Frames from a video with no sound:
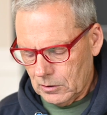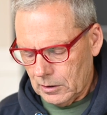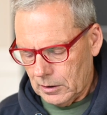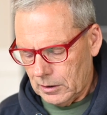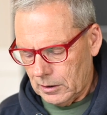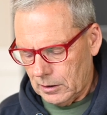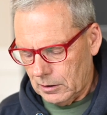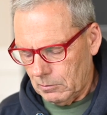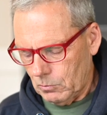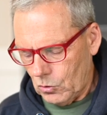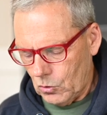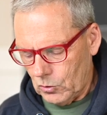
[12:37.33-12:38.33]

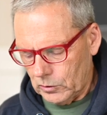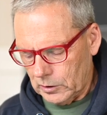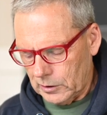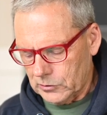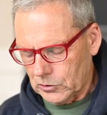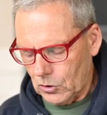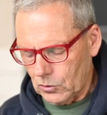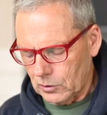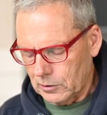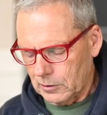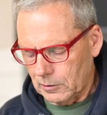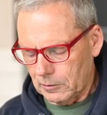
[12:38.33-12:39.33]
or a
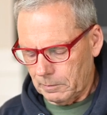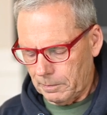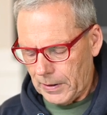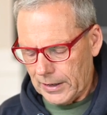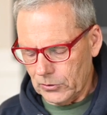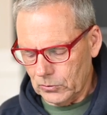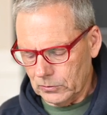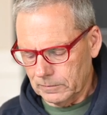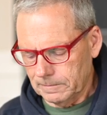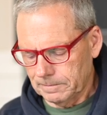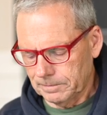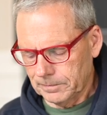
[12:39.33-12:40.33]
solar panel,
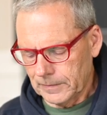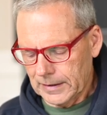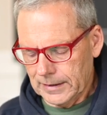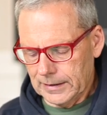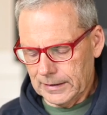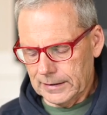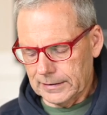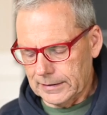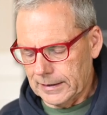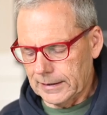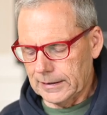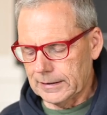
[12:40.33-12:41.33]

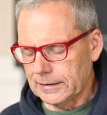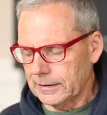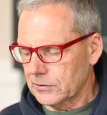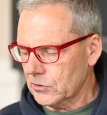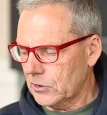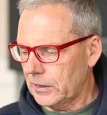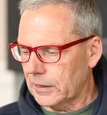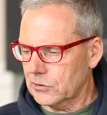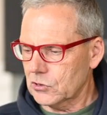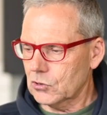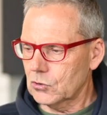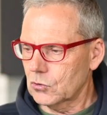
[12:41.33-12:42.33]
then this
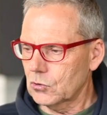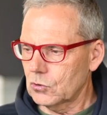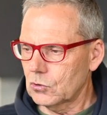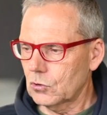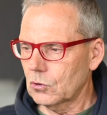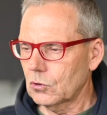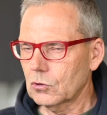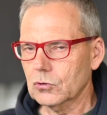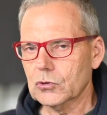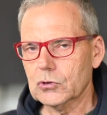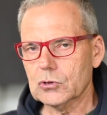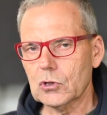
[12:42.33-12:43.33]
connects to your
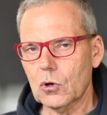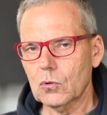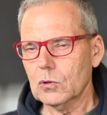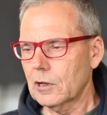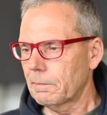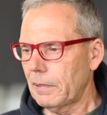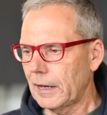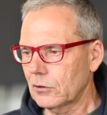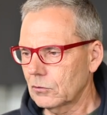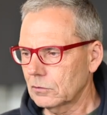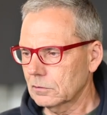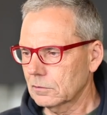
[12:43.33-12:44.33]
solar
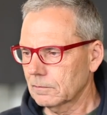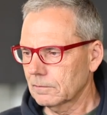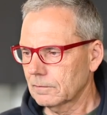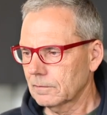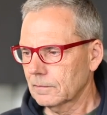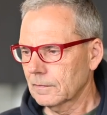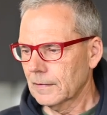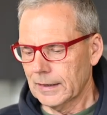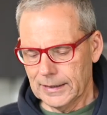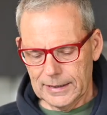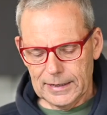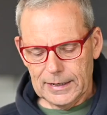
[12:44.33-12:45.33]
panel,
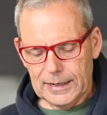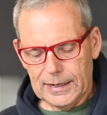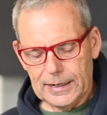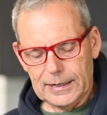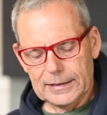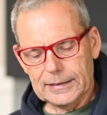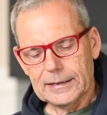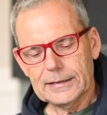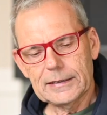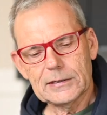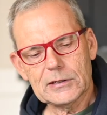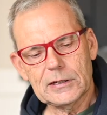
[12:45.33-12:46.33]
and then
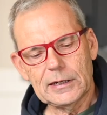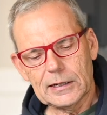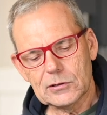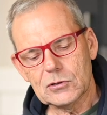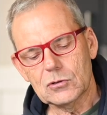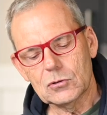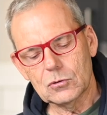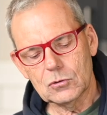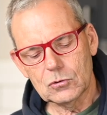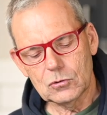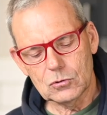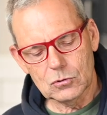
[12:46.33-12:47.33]
this connects to
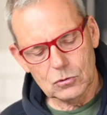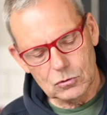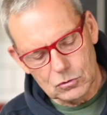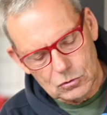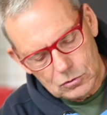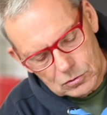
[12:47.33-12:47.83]
your